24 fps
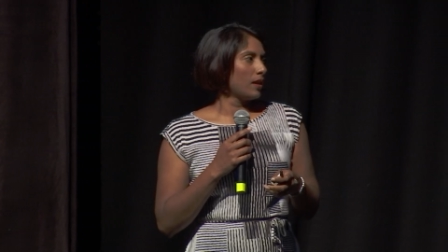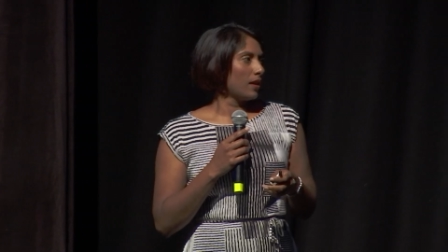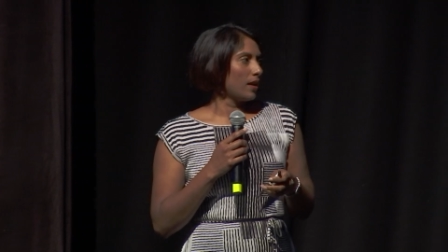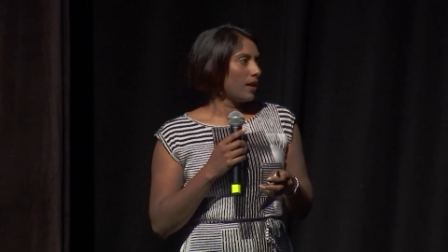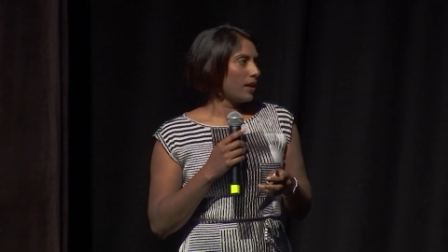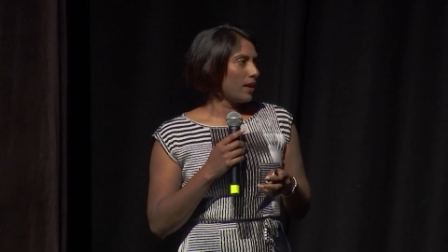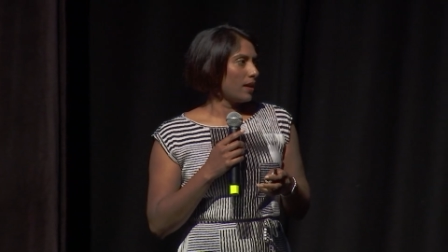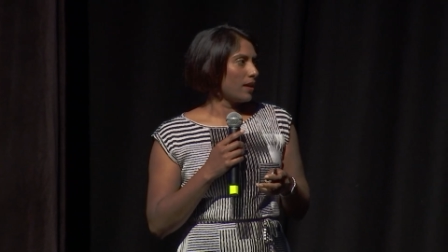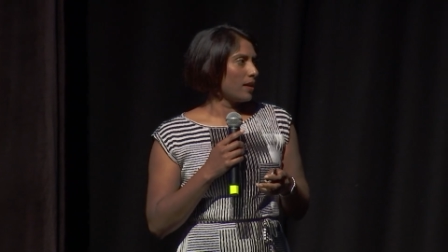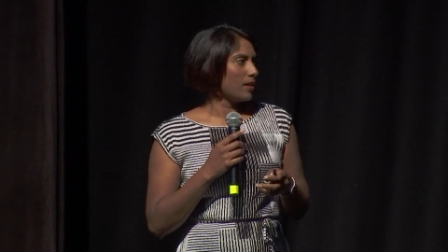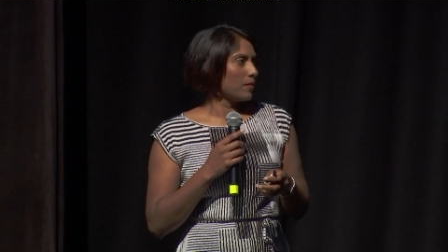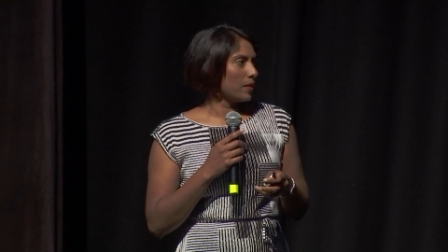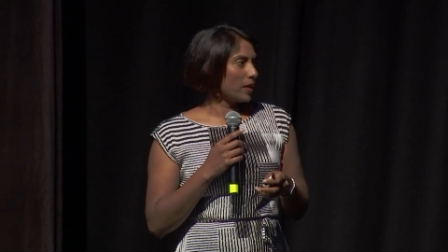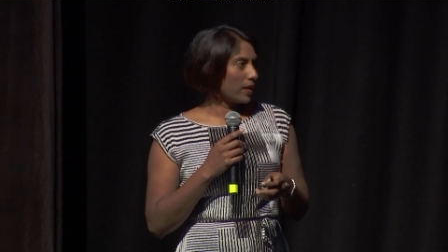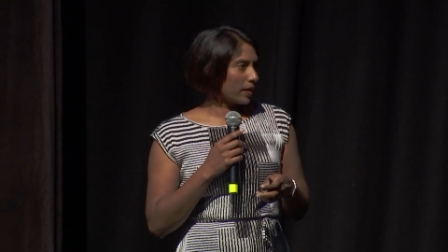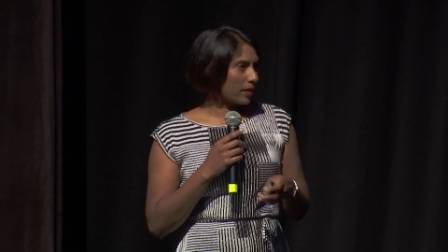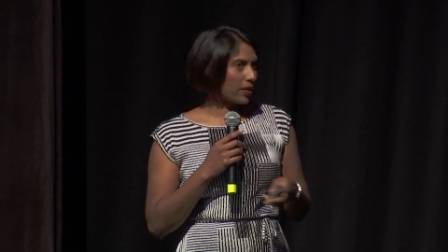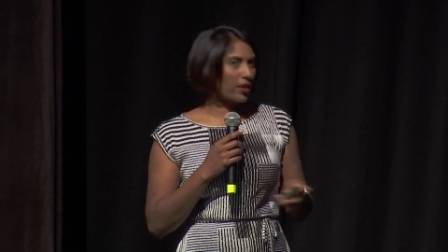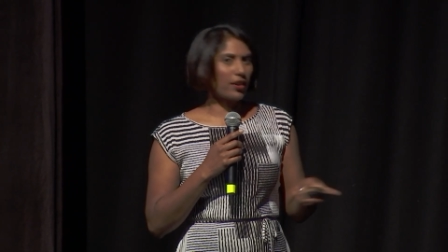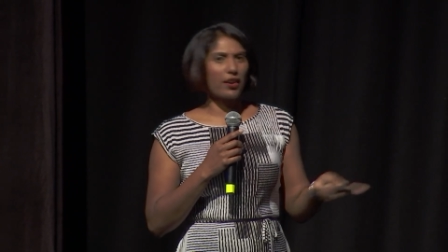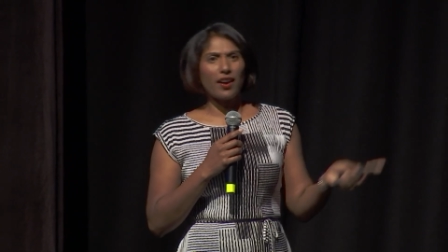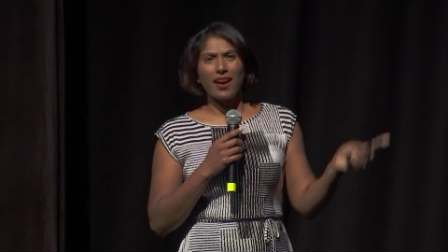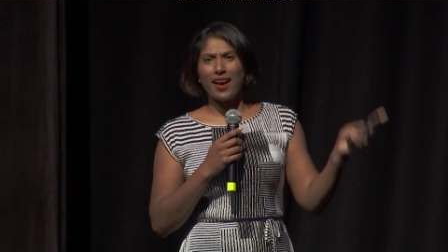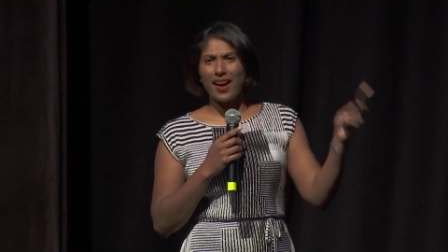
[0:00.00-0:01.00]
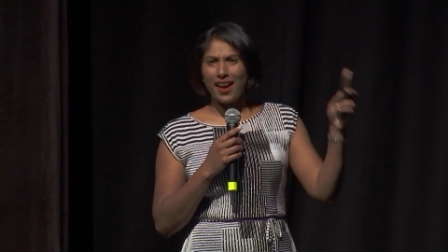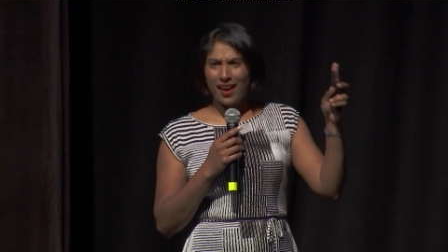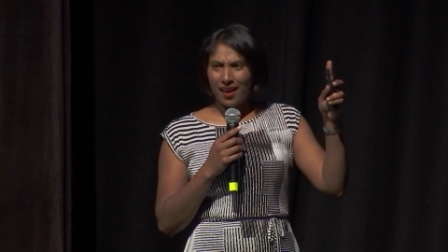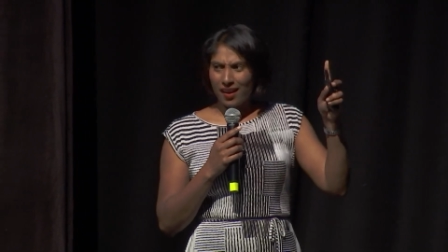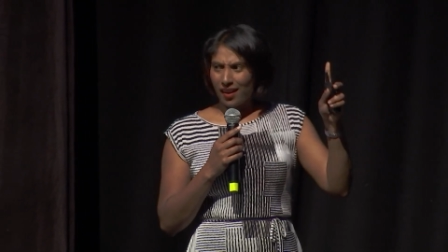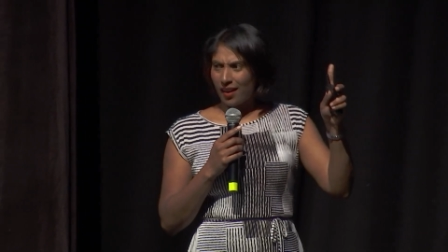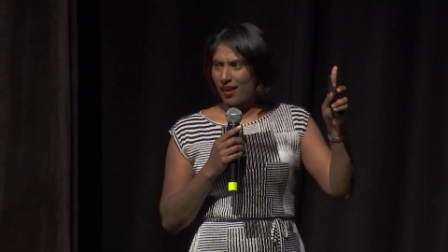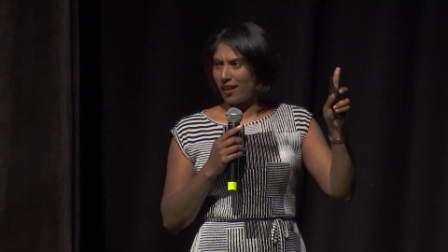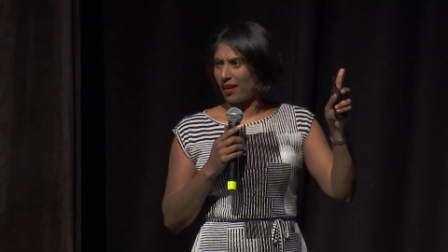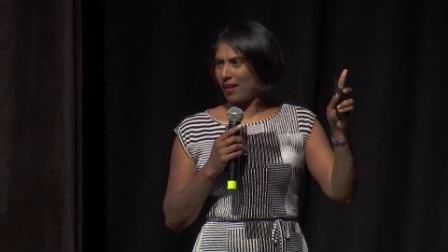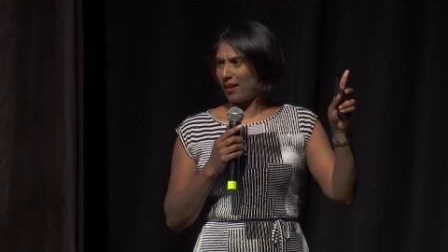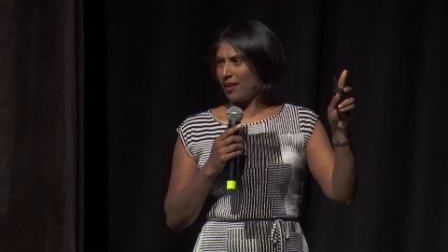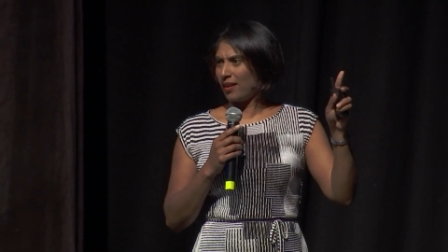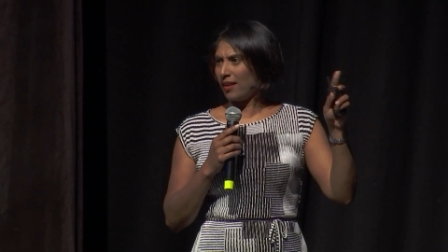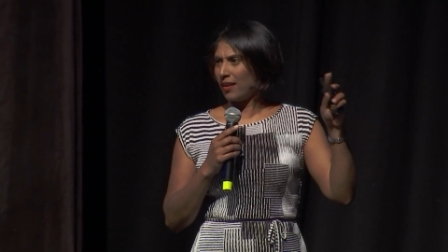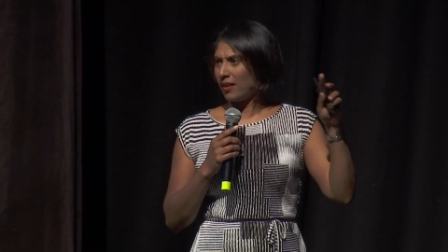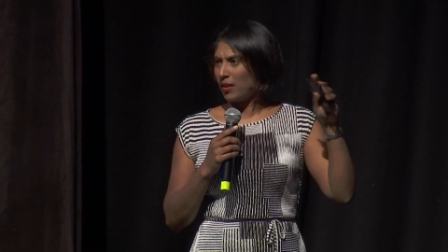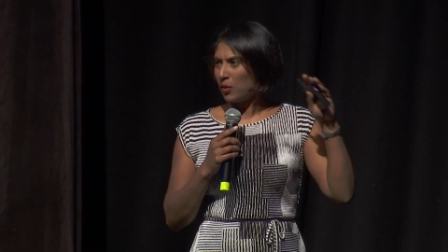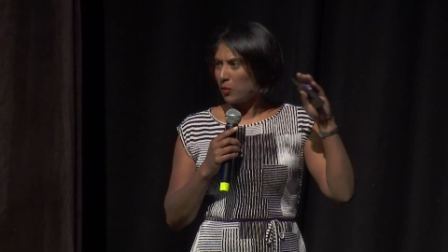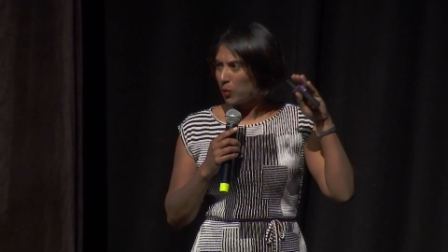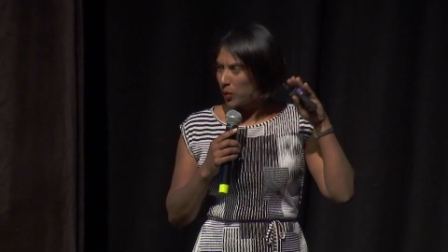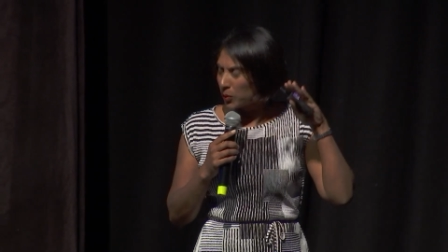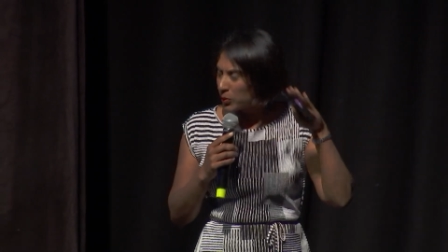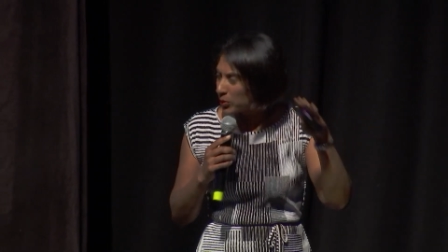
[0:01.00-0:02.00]
And I'm like, okay.
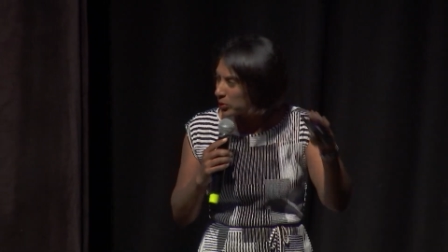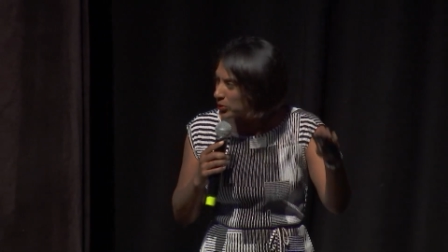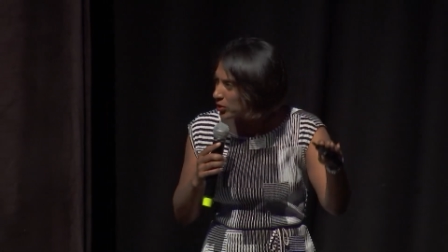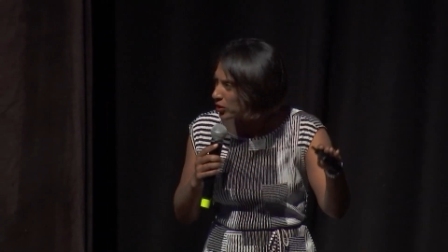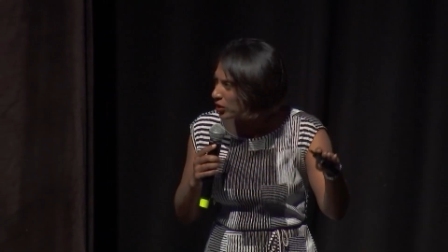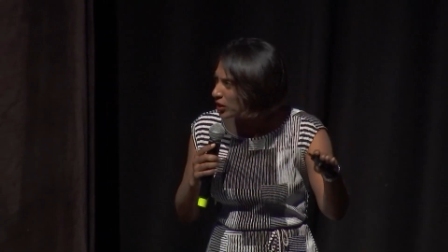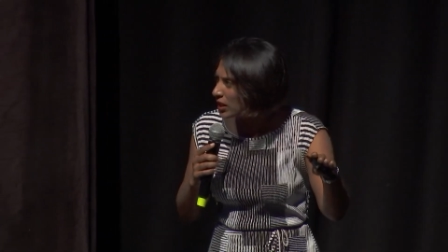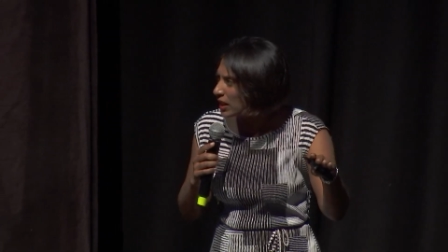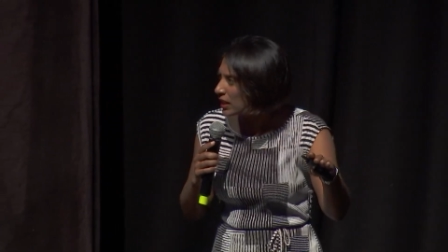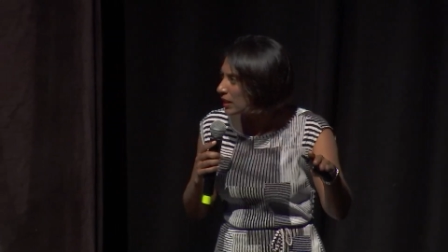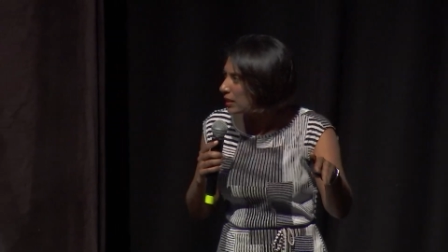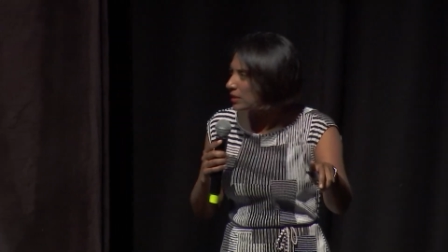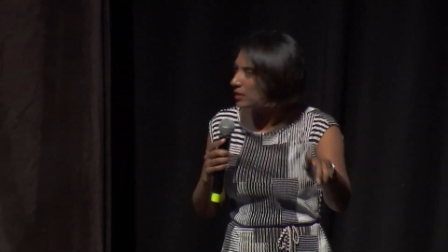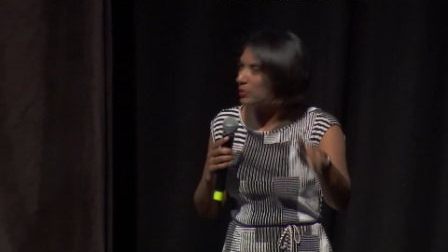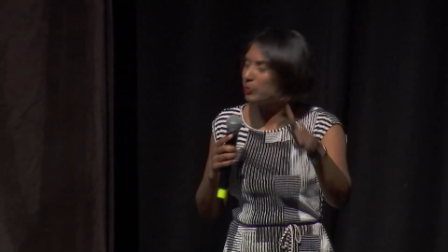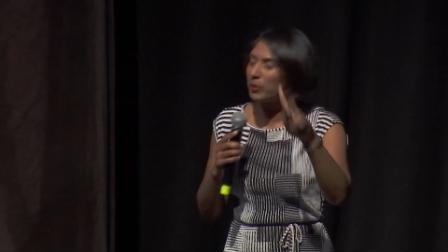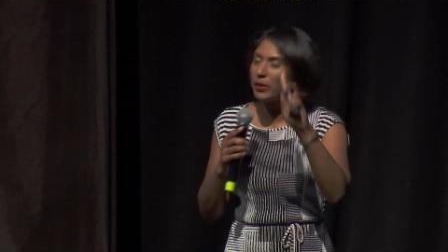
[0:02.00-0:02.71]
We will do this,